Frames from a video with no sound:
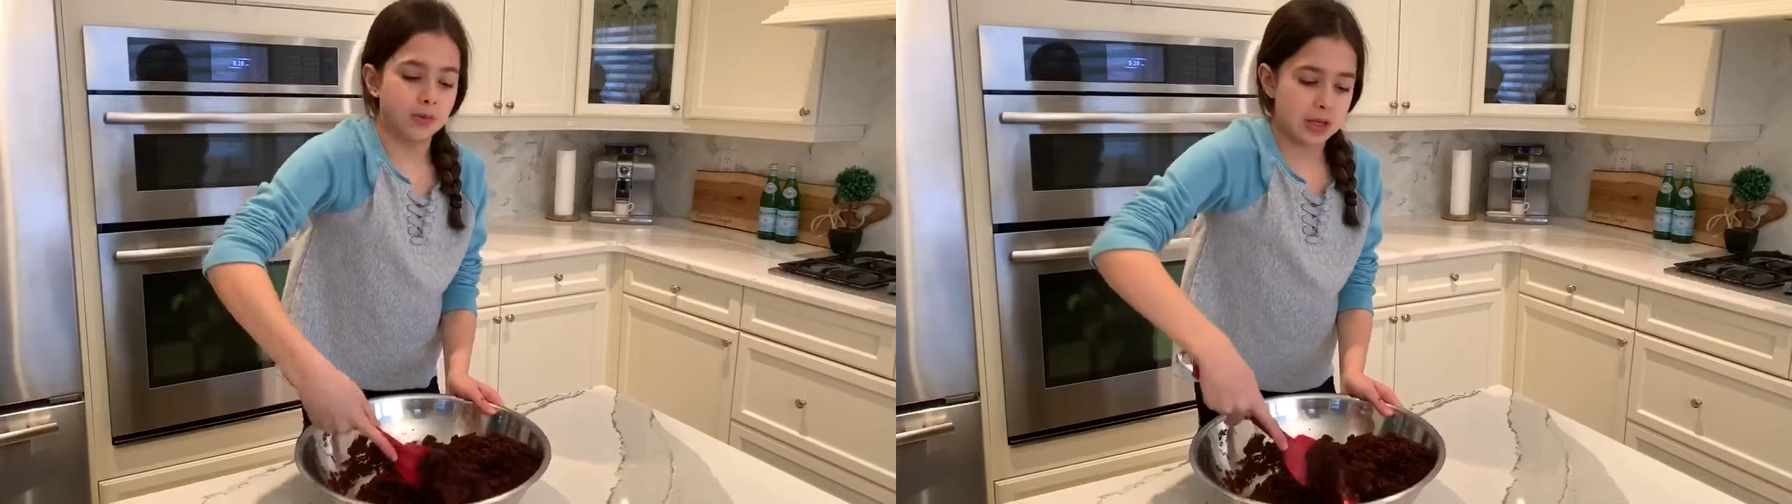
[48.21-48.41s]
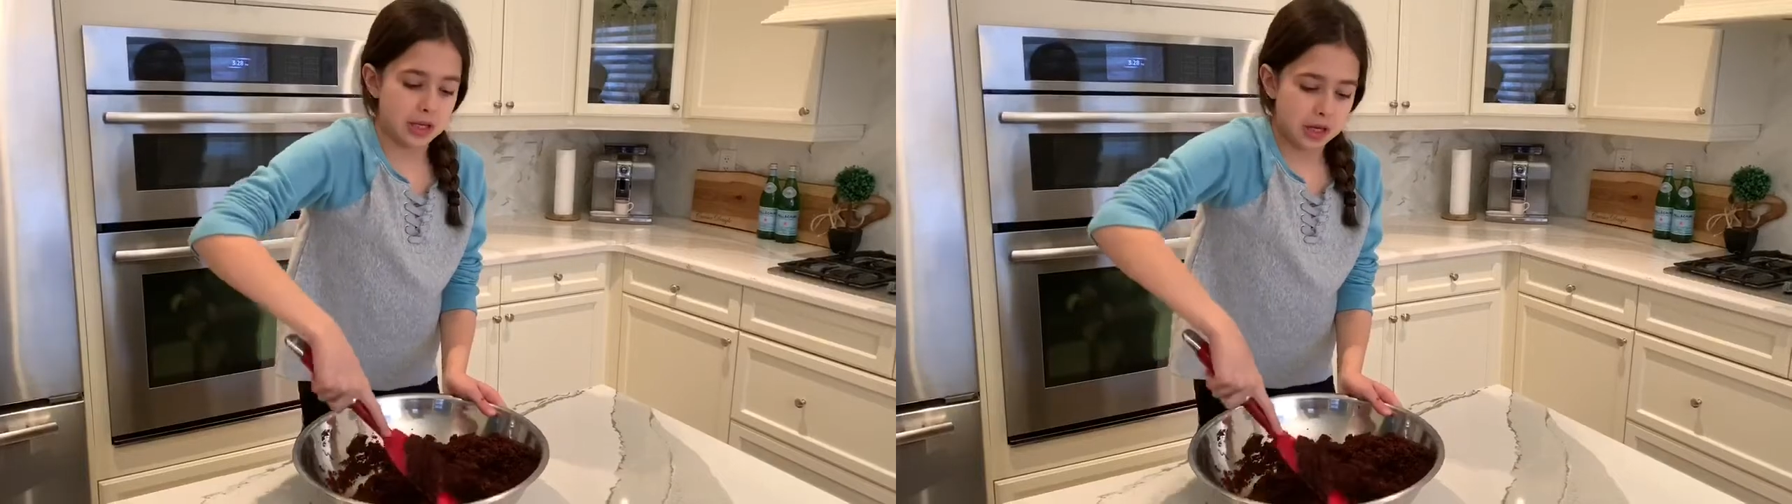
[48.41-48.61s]

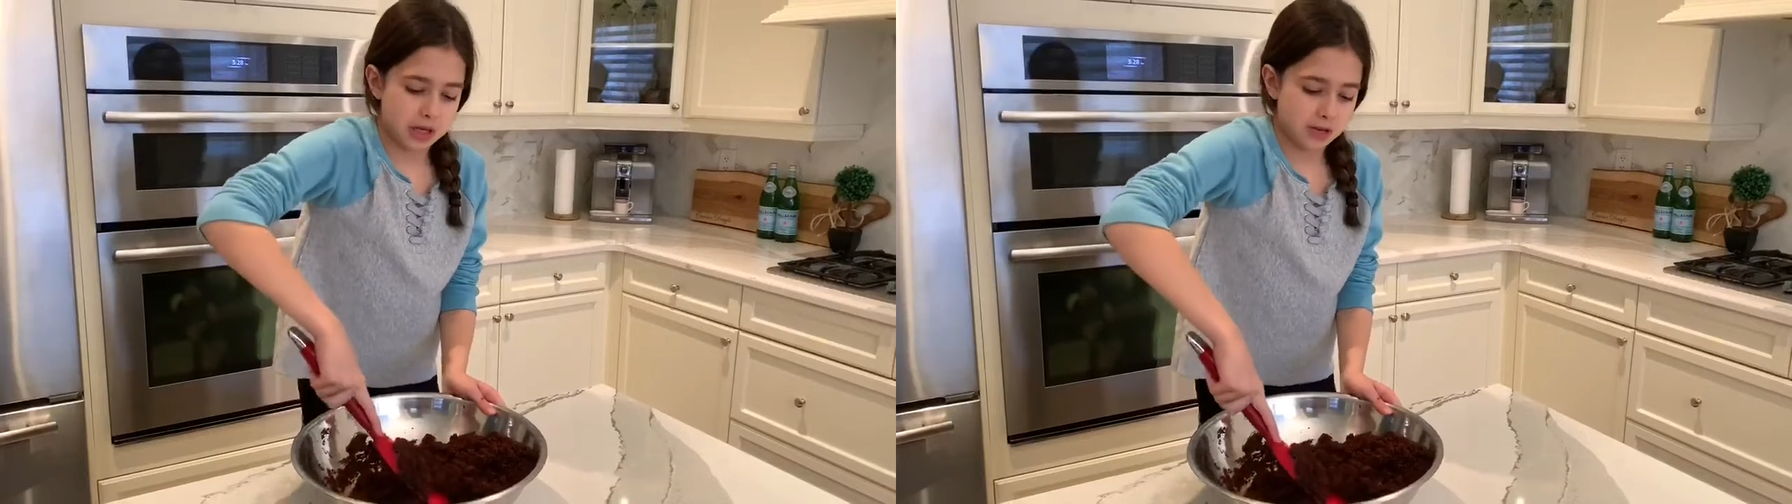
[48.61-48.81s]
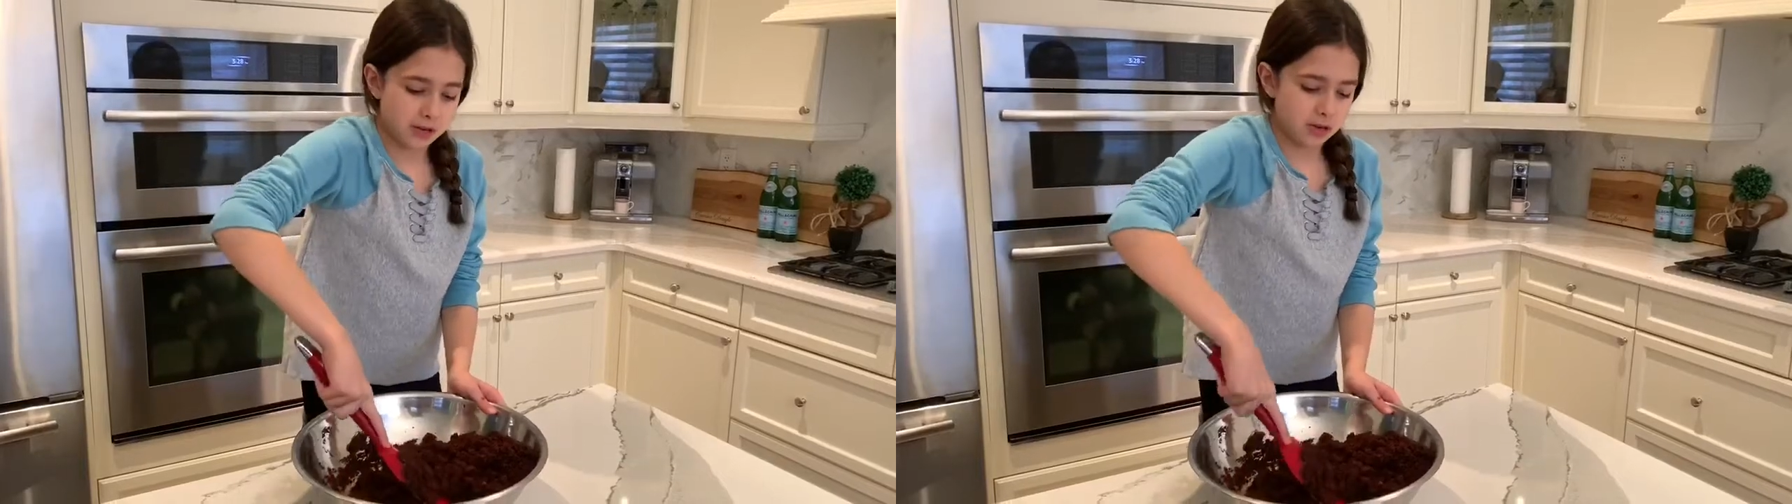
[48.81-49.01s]

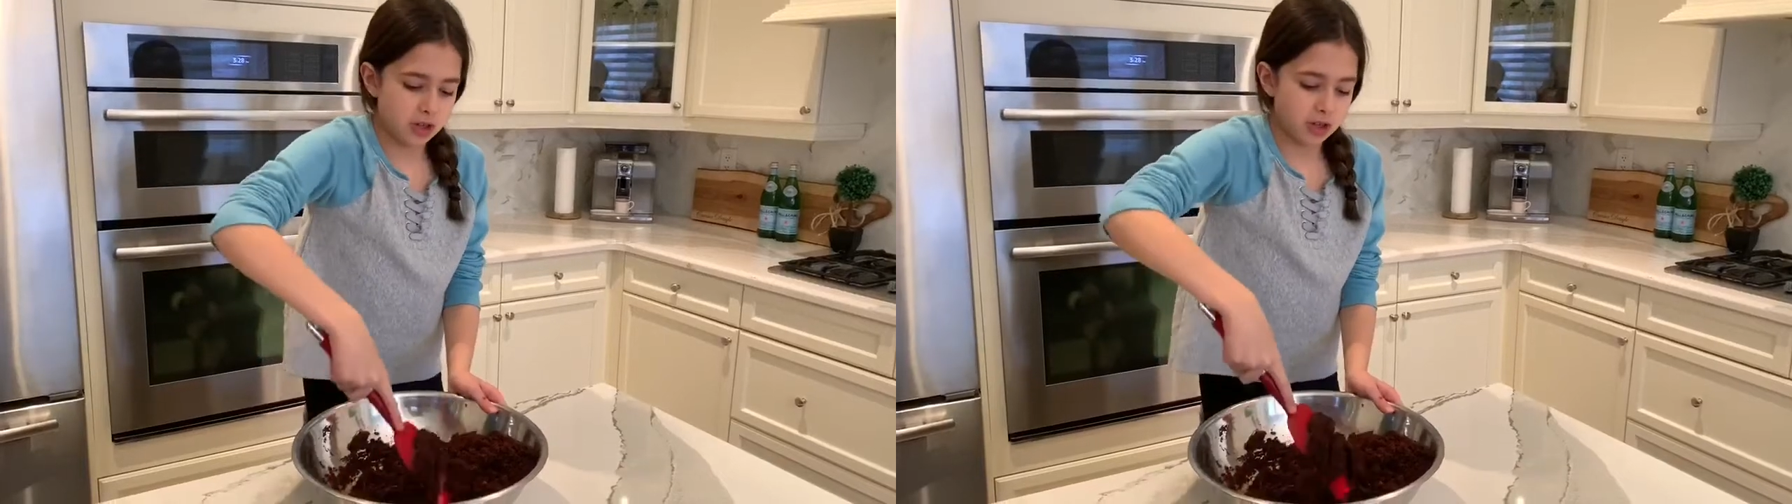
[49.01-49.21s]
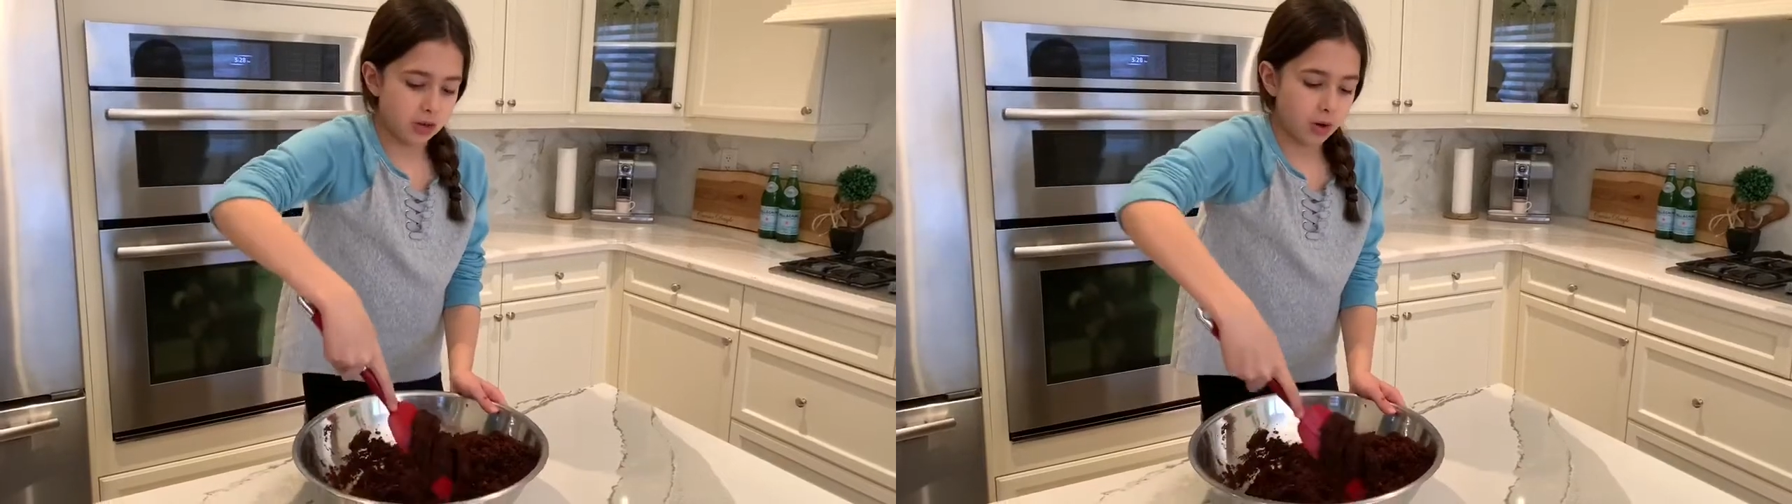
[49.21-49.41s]

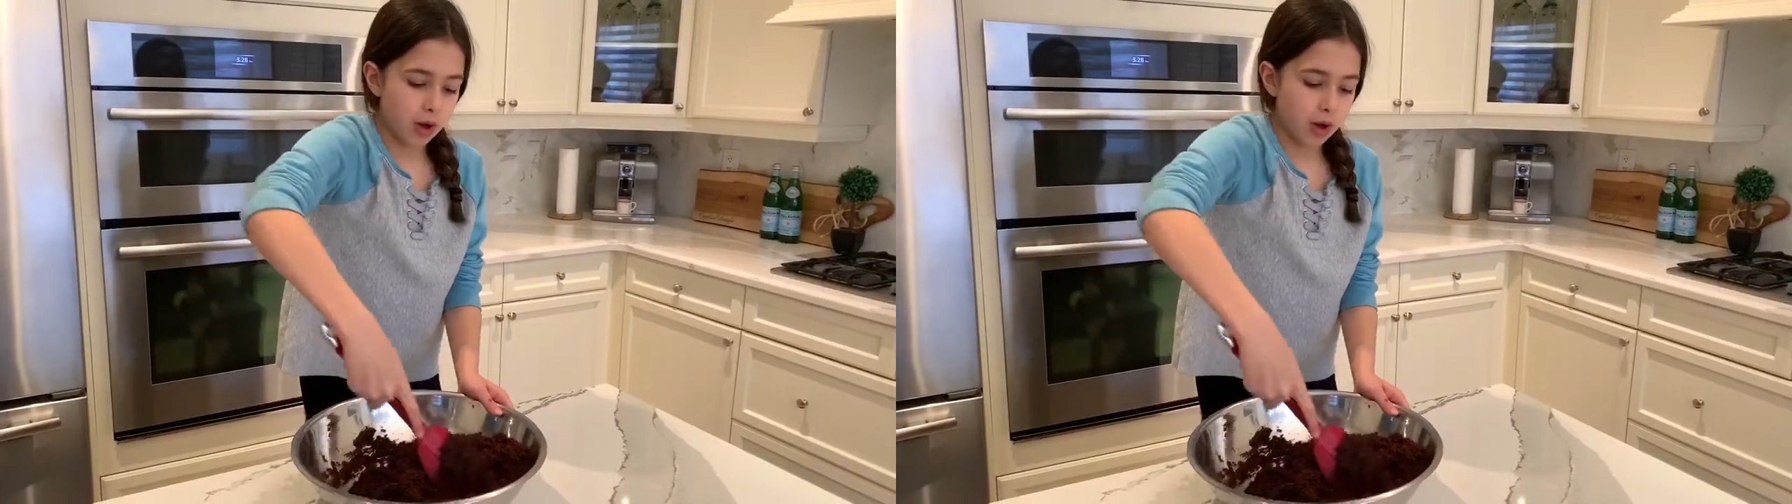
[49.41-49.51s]
into